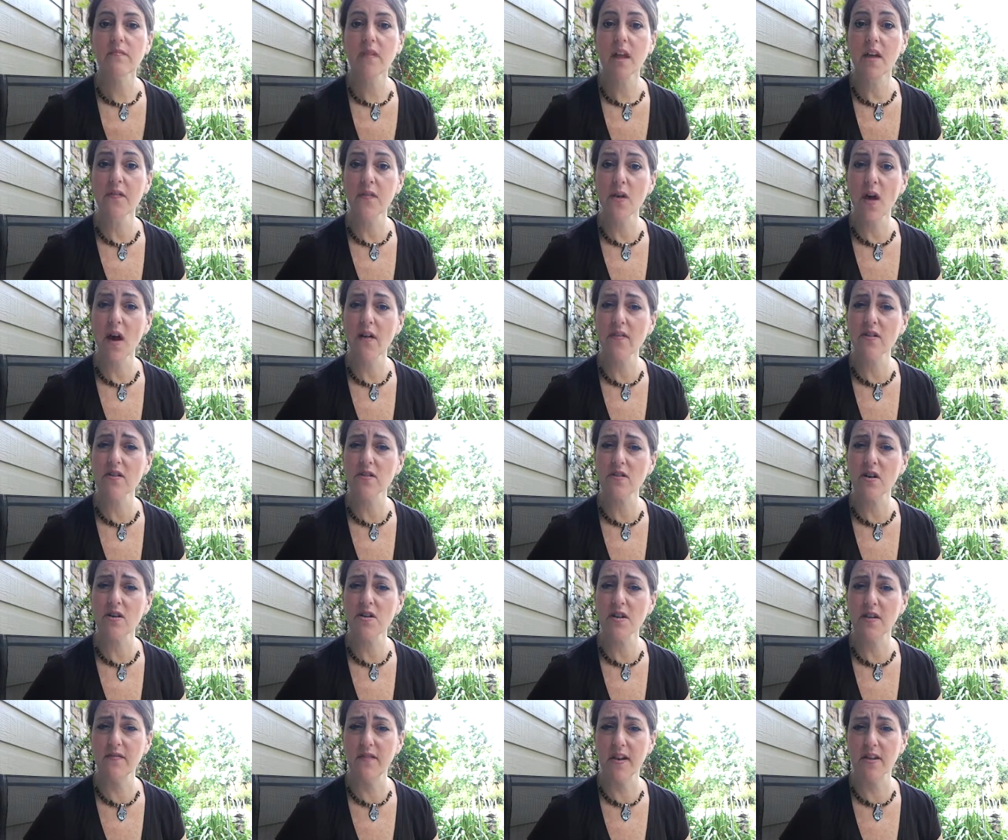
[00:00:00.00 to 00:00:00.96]
If you have a
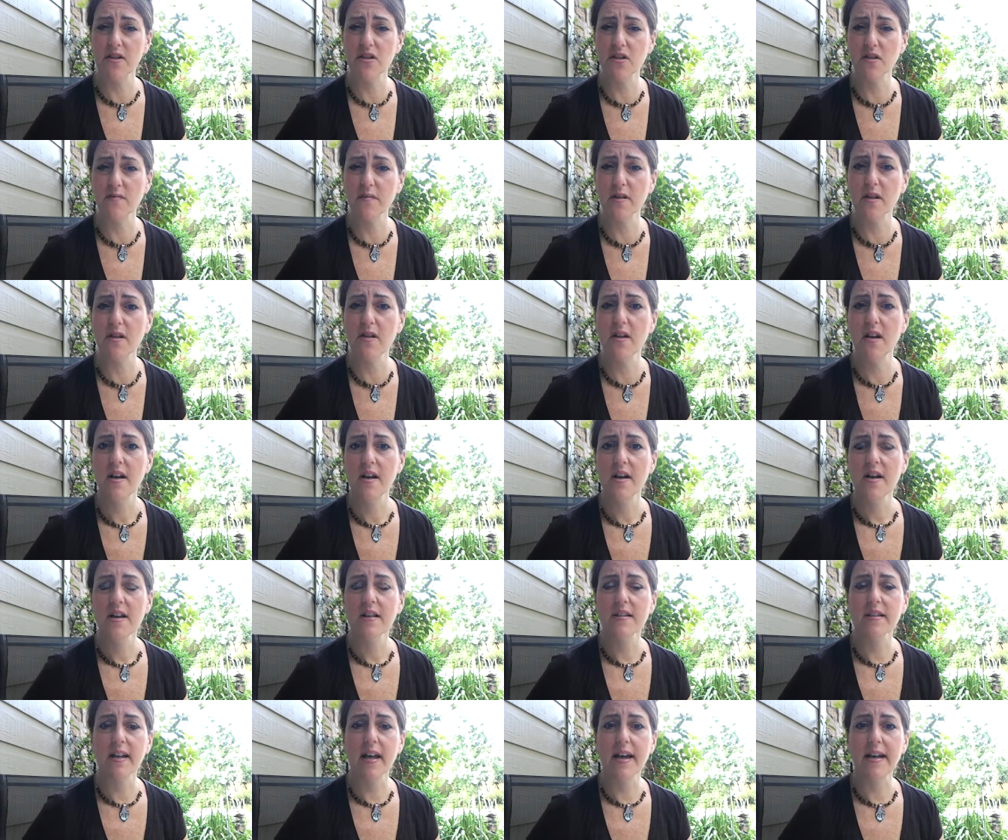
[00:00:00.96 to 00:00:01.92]
starchy vegetable
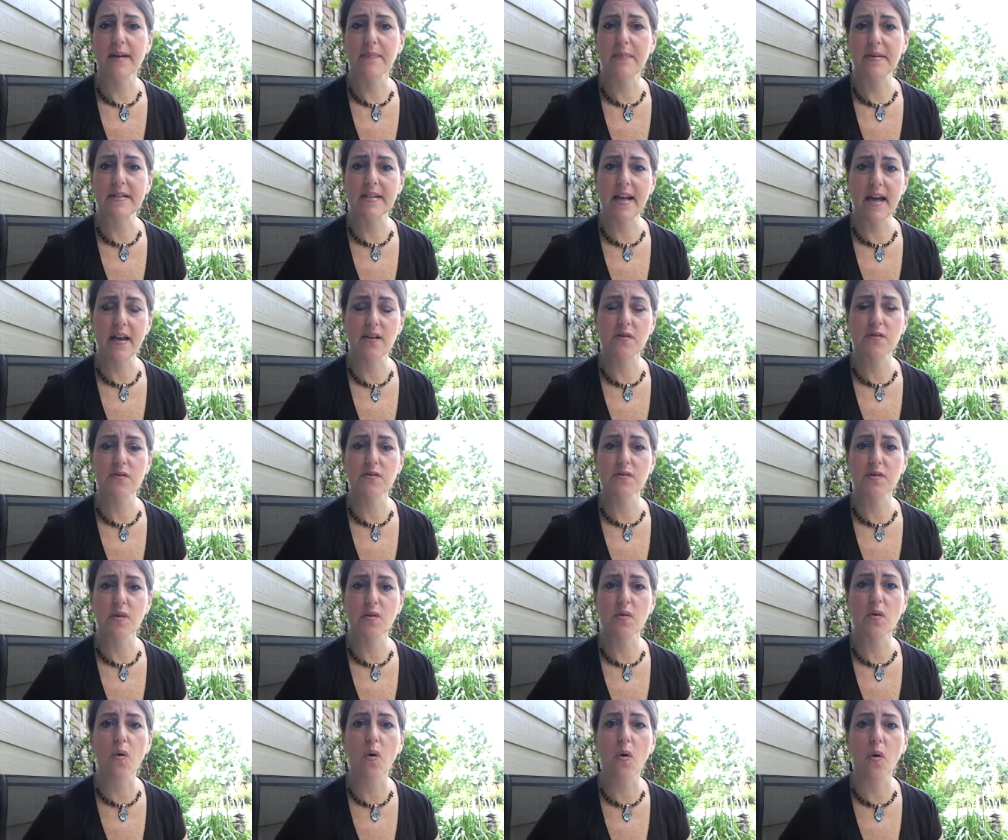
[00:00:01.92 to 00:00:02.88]
like potatoes
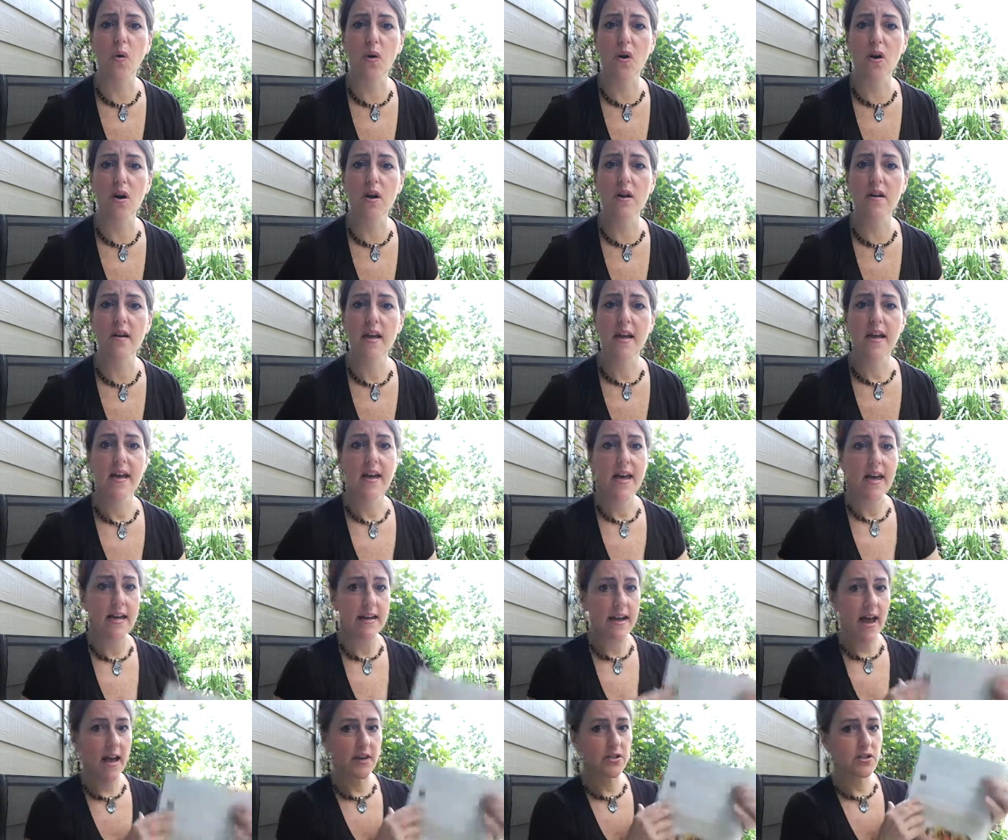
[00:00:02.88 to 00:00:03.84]
or corn,
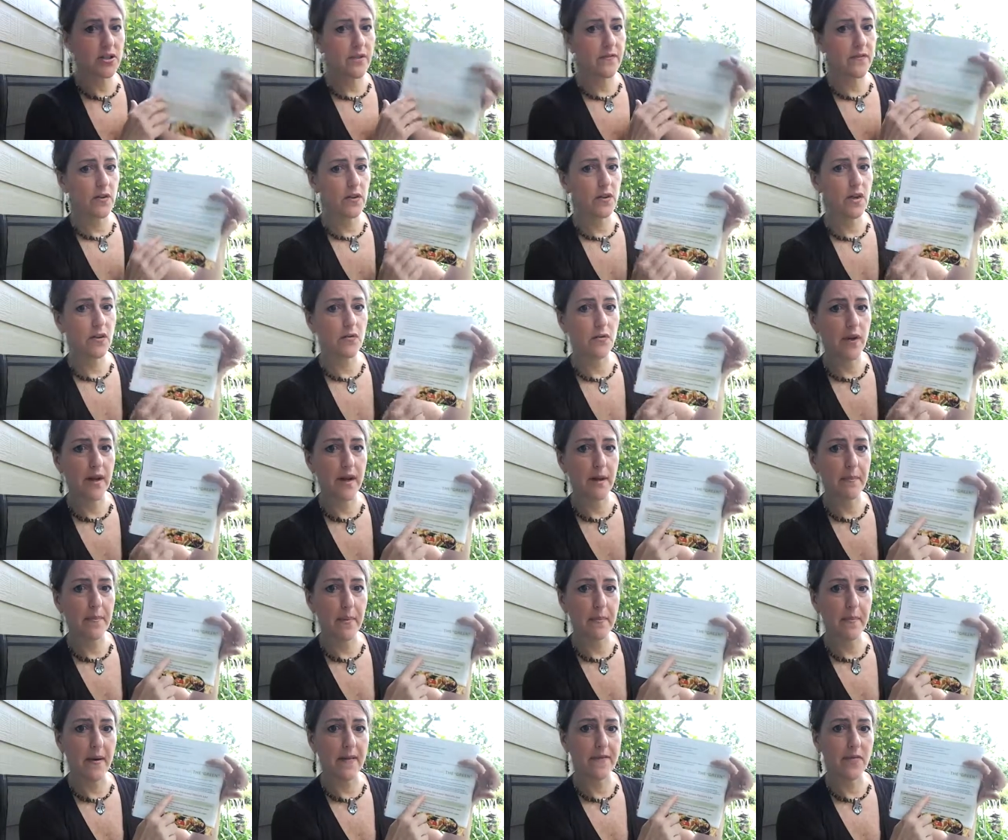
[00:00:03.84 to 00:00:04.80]
and actually if you look right up
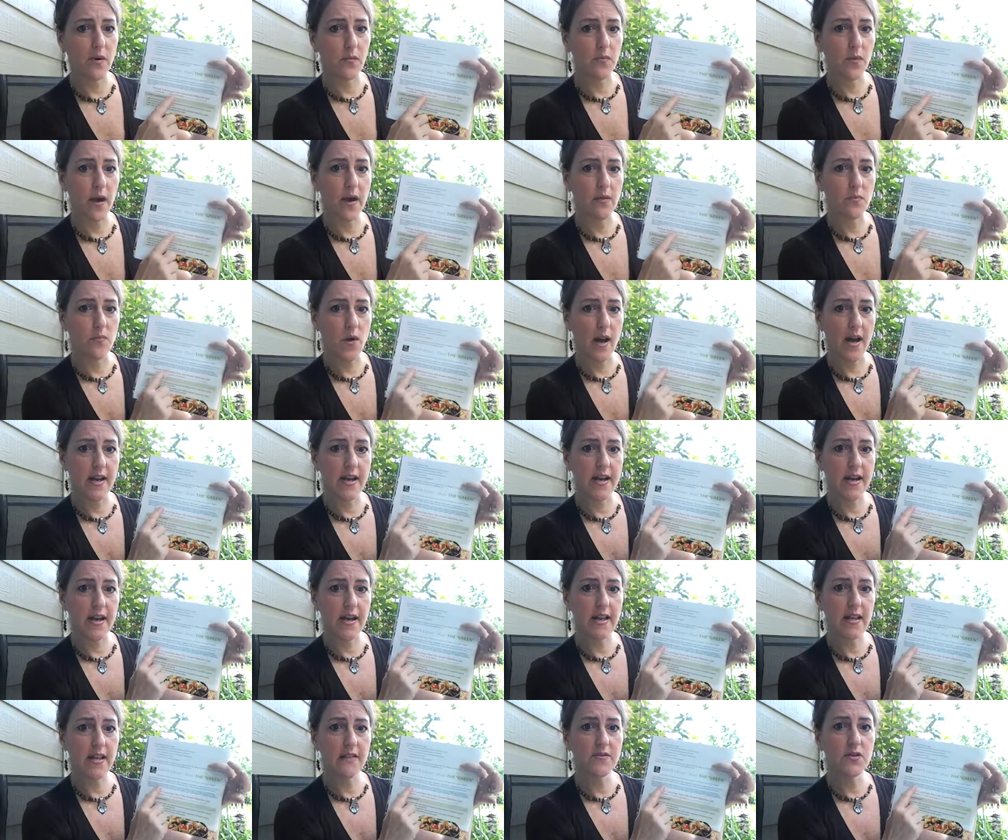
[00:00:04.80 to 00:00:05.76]
above the red writing,
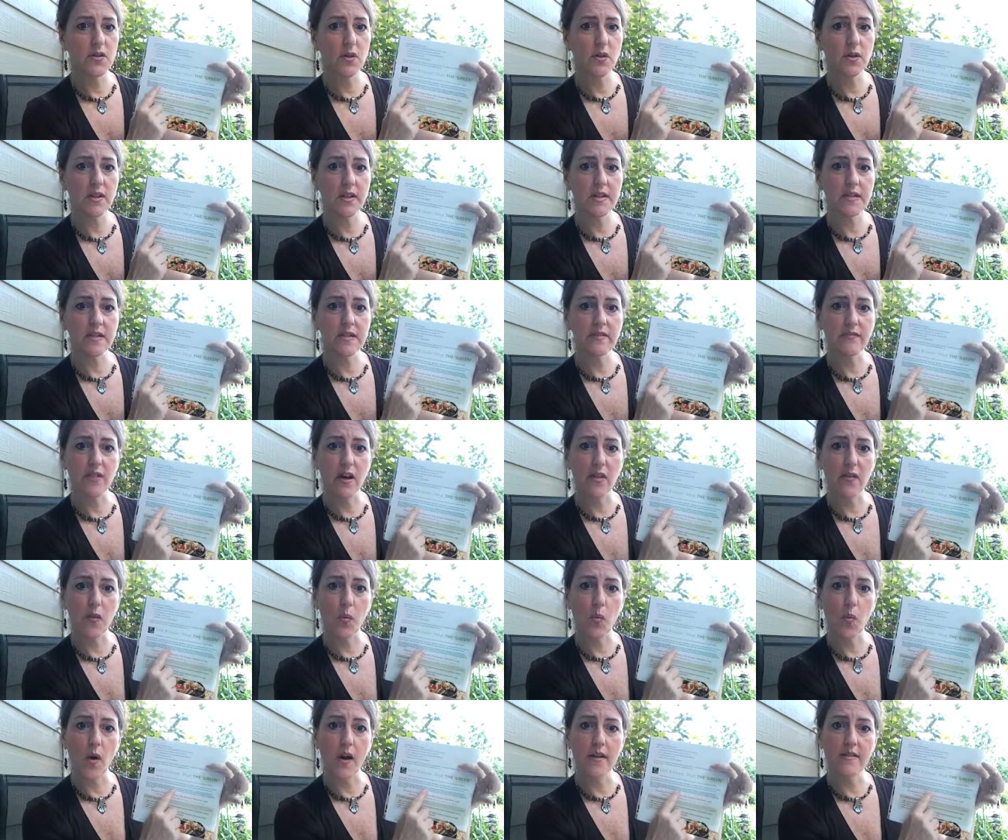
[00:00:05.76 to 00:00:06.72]
it gives you a list of all
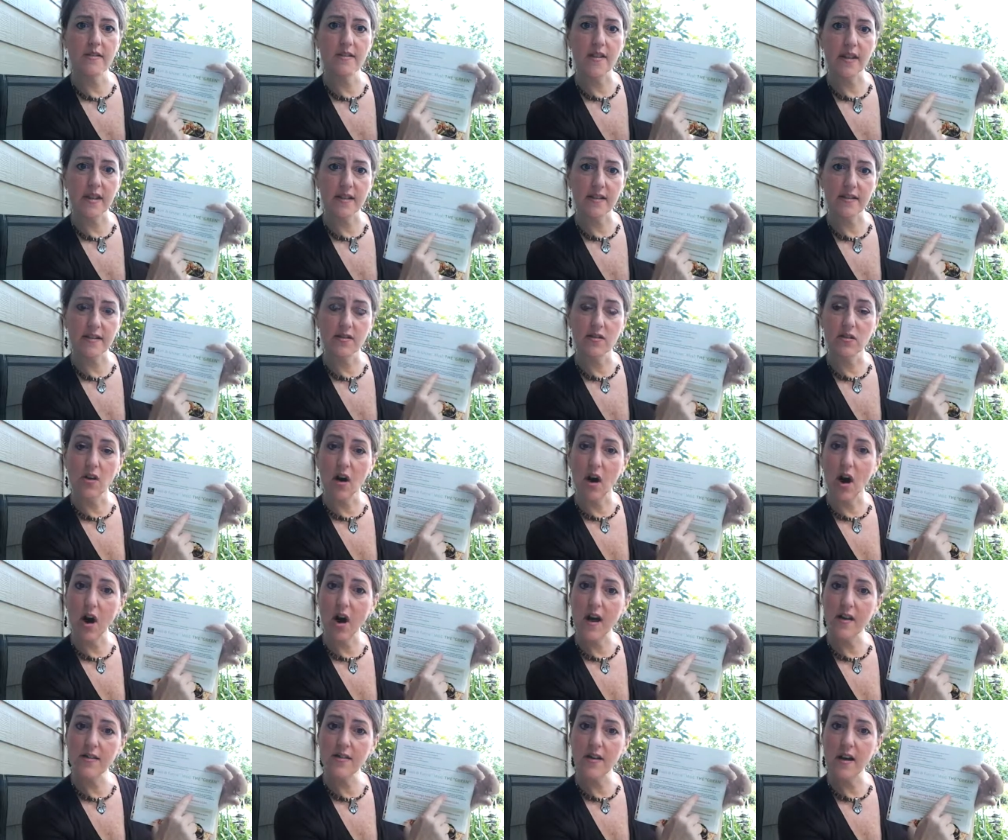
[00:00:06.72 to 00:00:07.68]
the ones that is
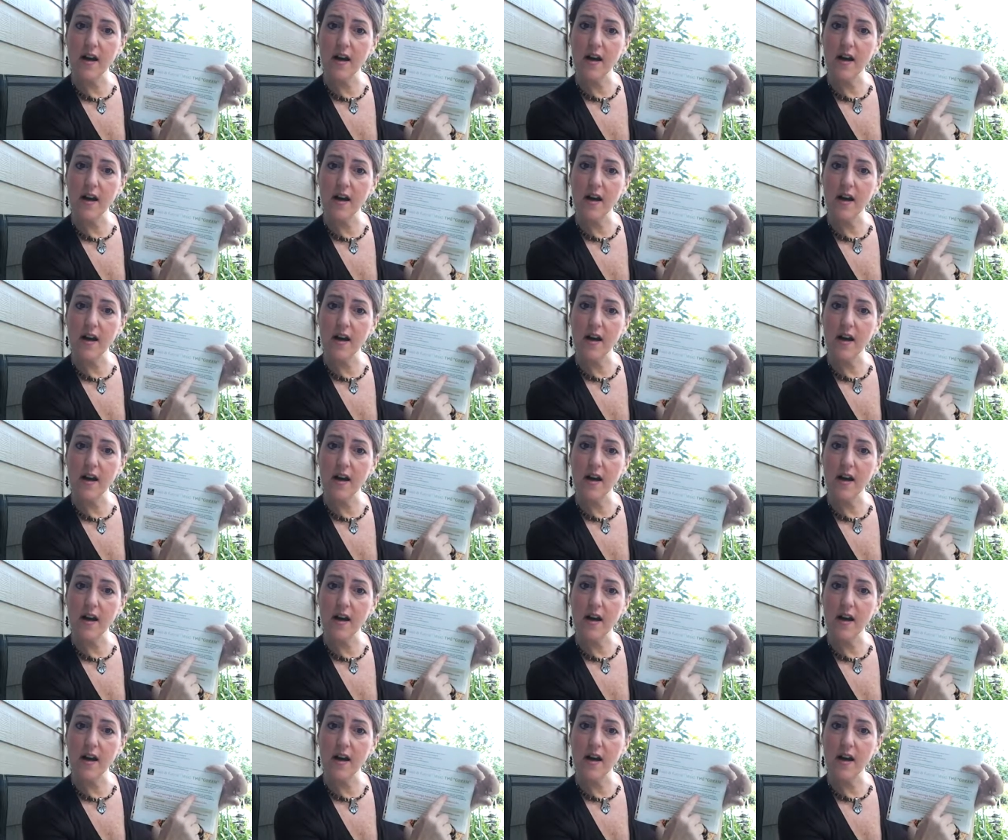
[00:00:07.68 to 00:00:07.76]
not